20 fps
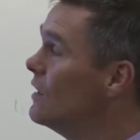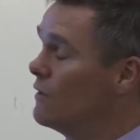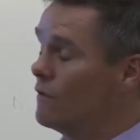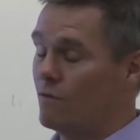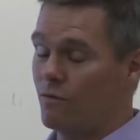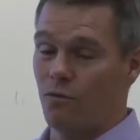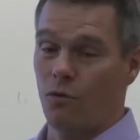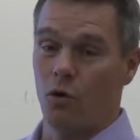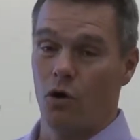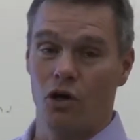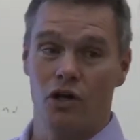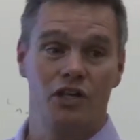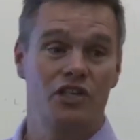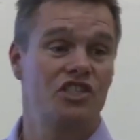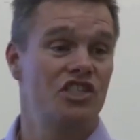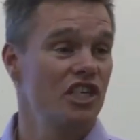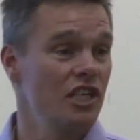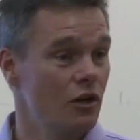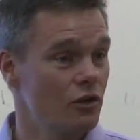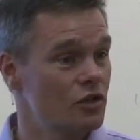for
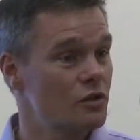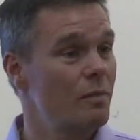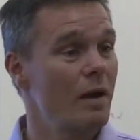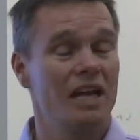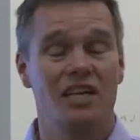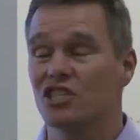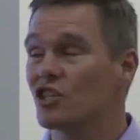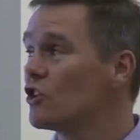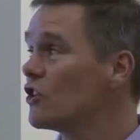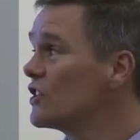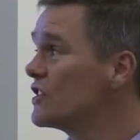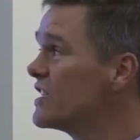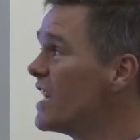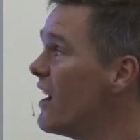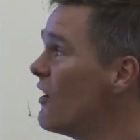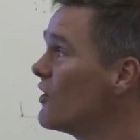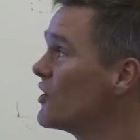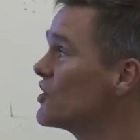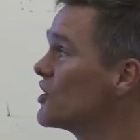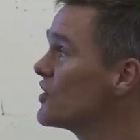geospatial
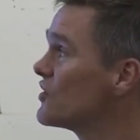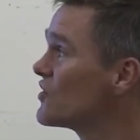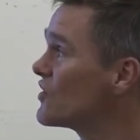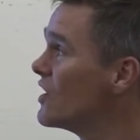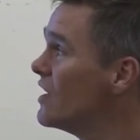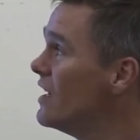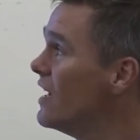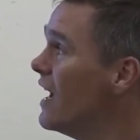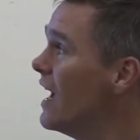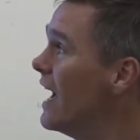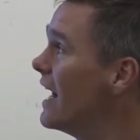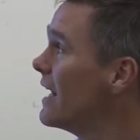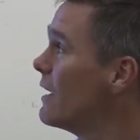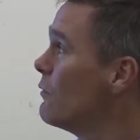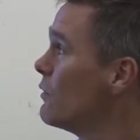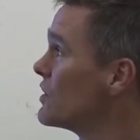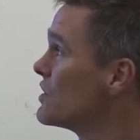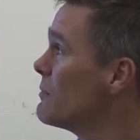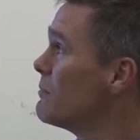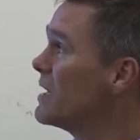intelligence. And it
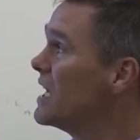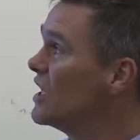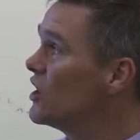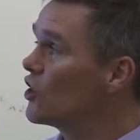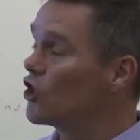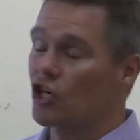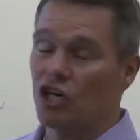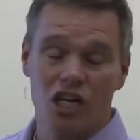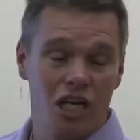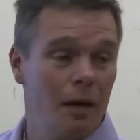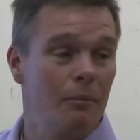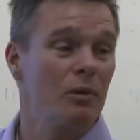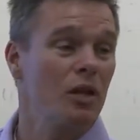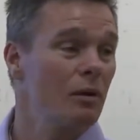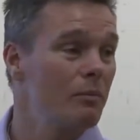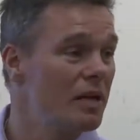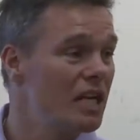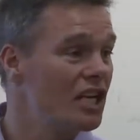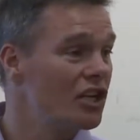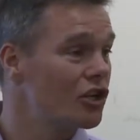was a meter, couple
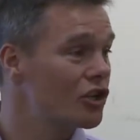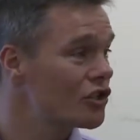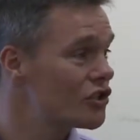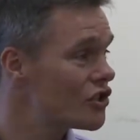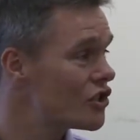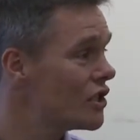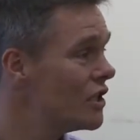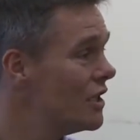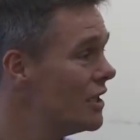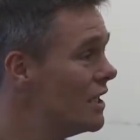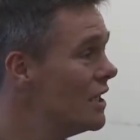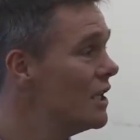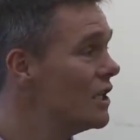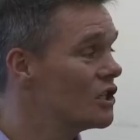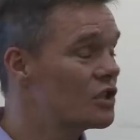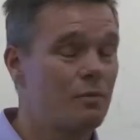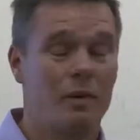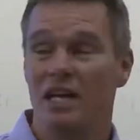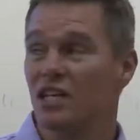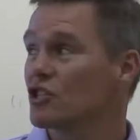of meters,
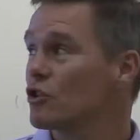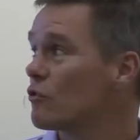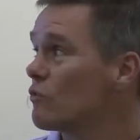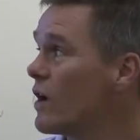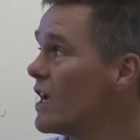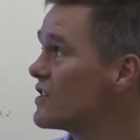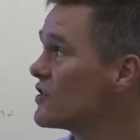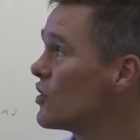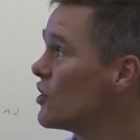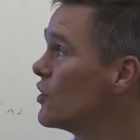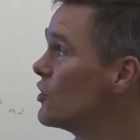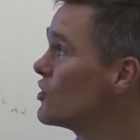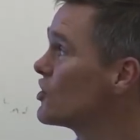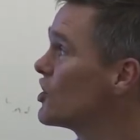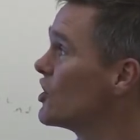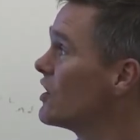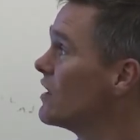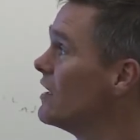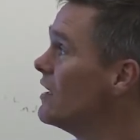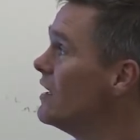spatial
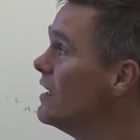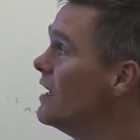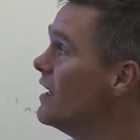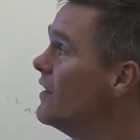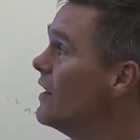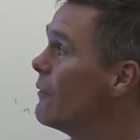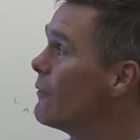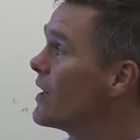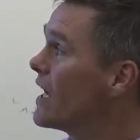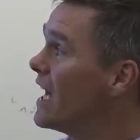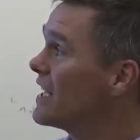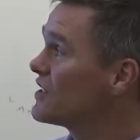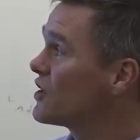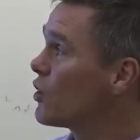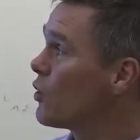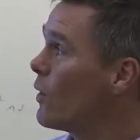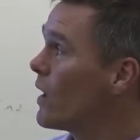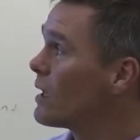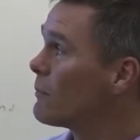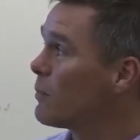resolution. Then we got to
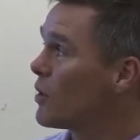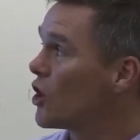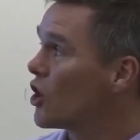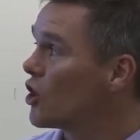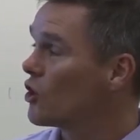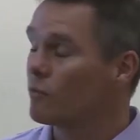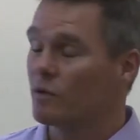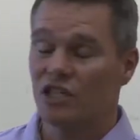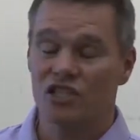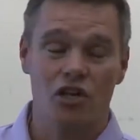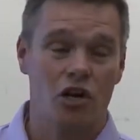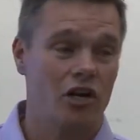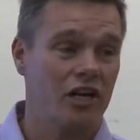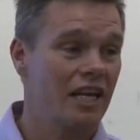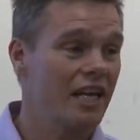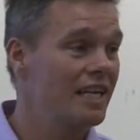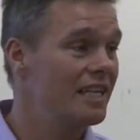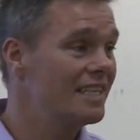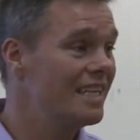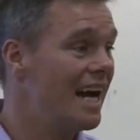QuickBird, and we started
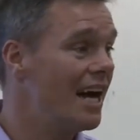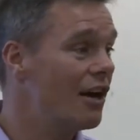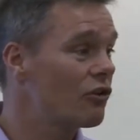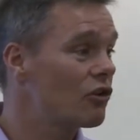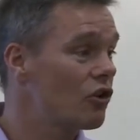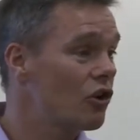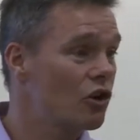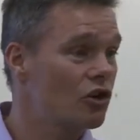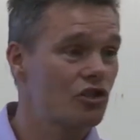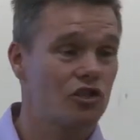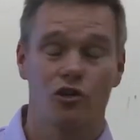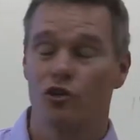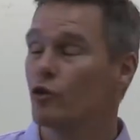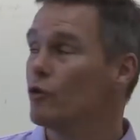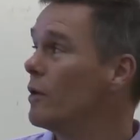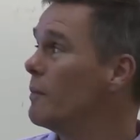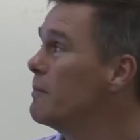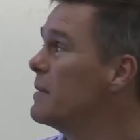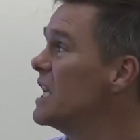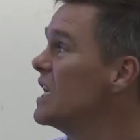getting down closer
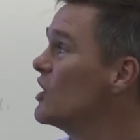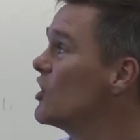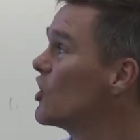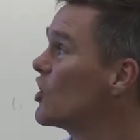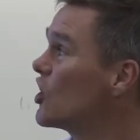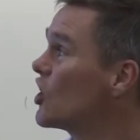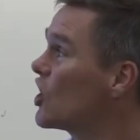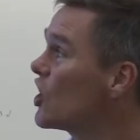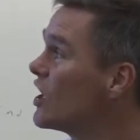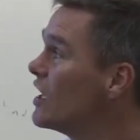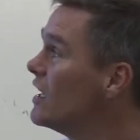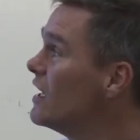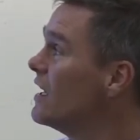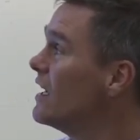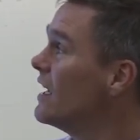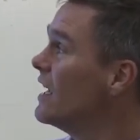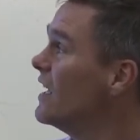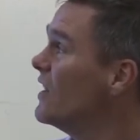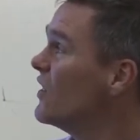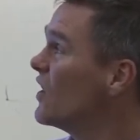to a meter
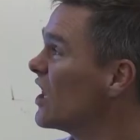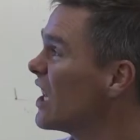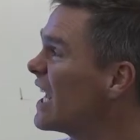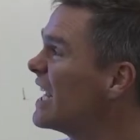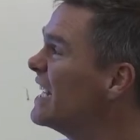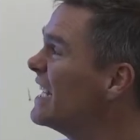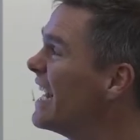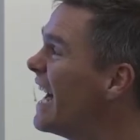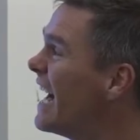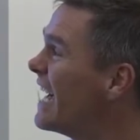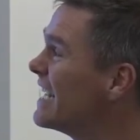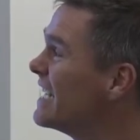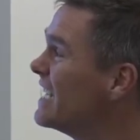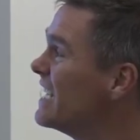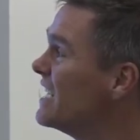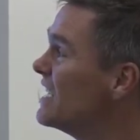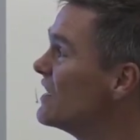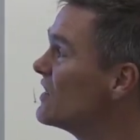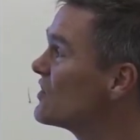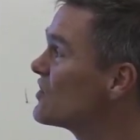in the late
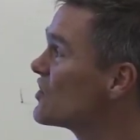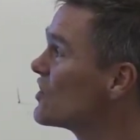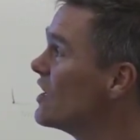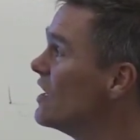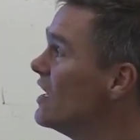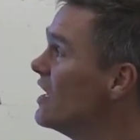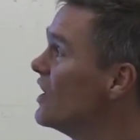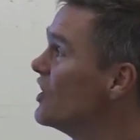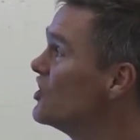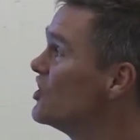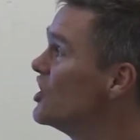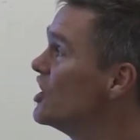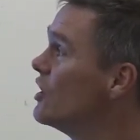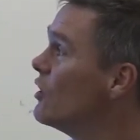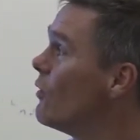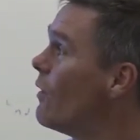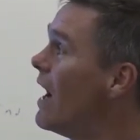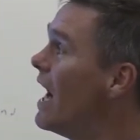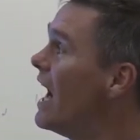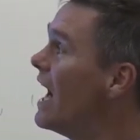nineties. G
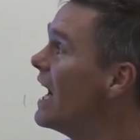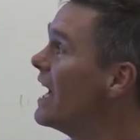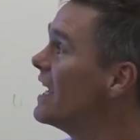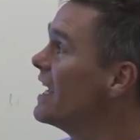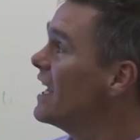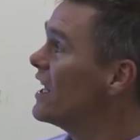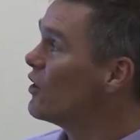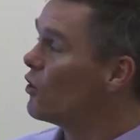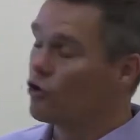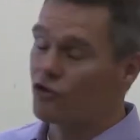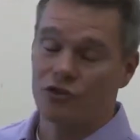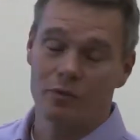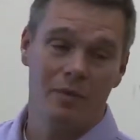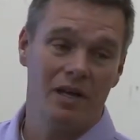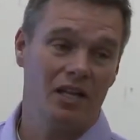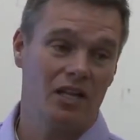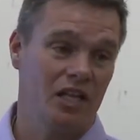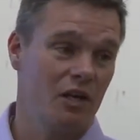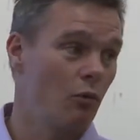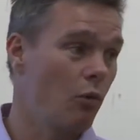O I and
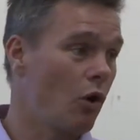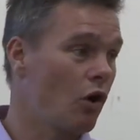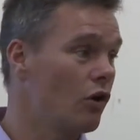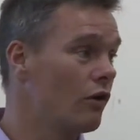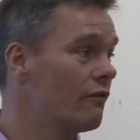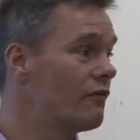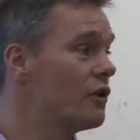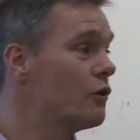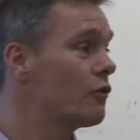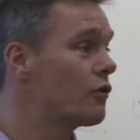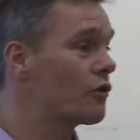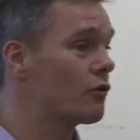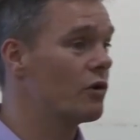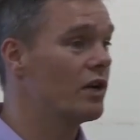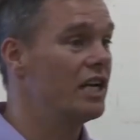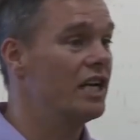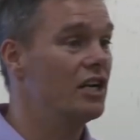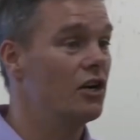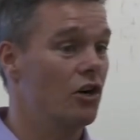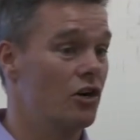ultimately Worldview
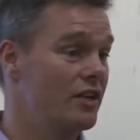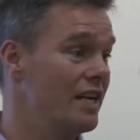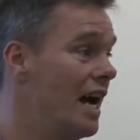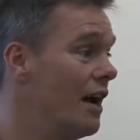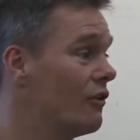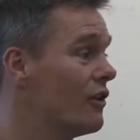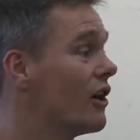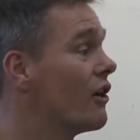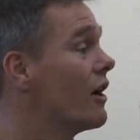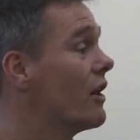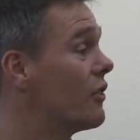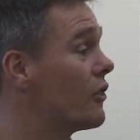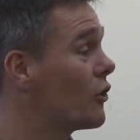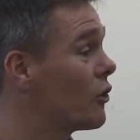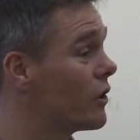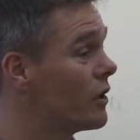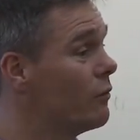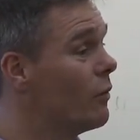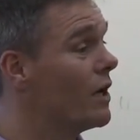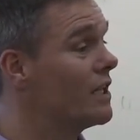three are down there at
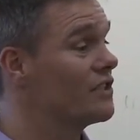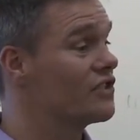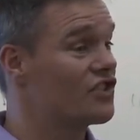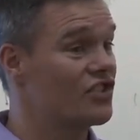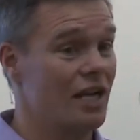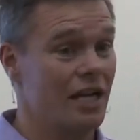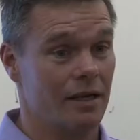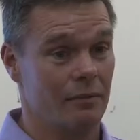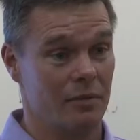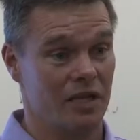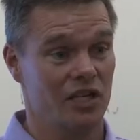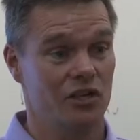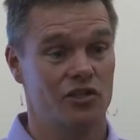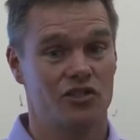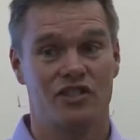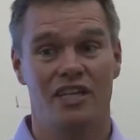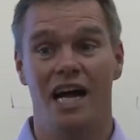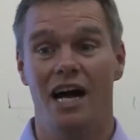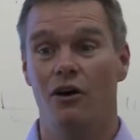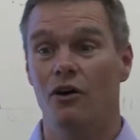thirty-one
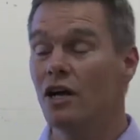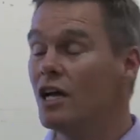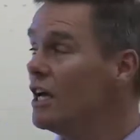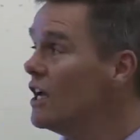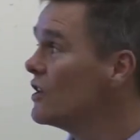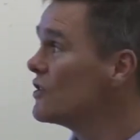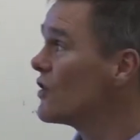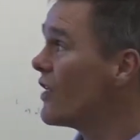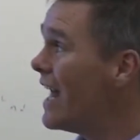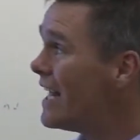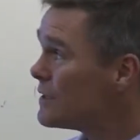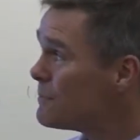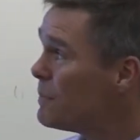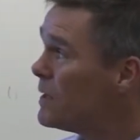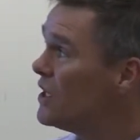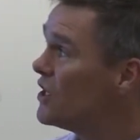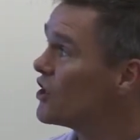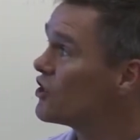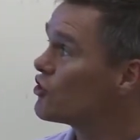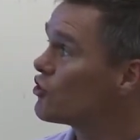centimeters now. So that's
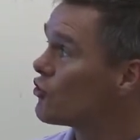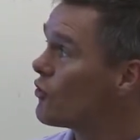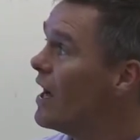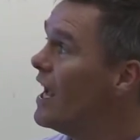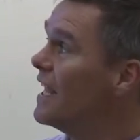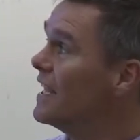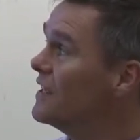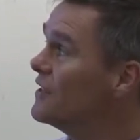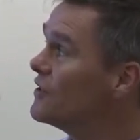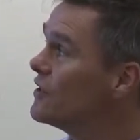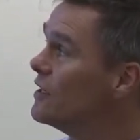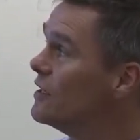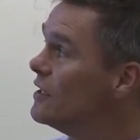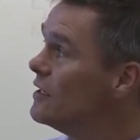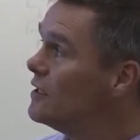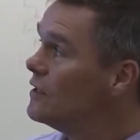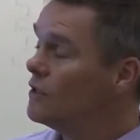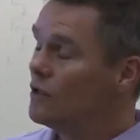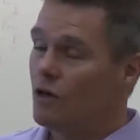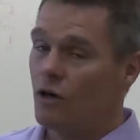been the trend
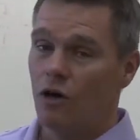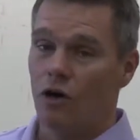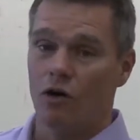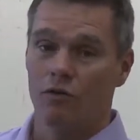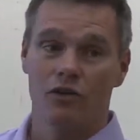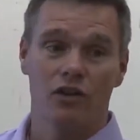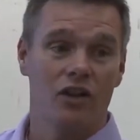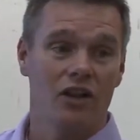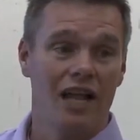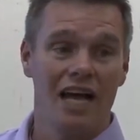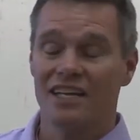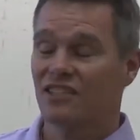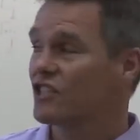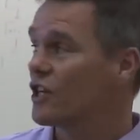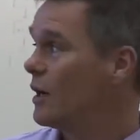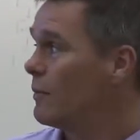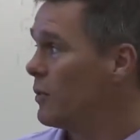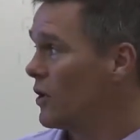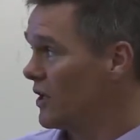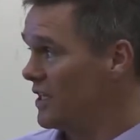over the last
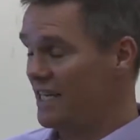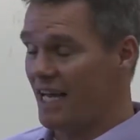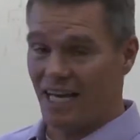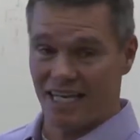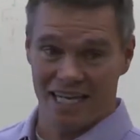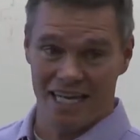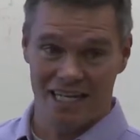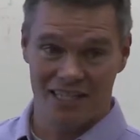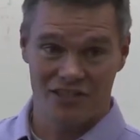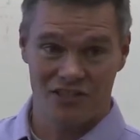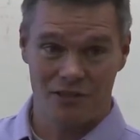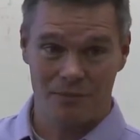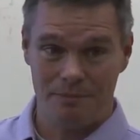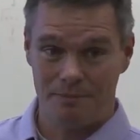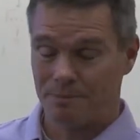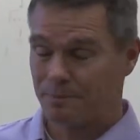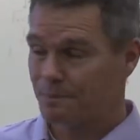couple of decades.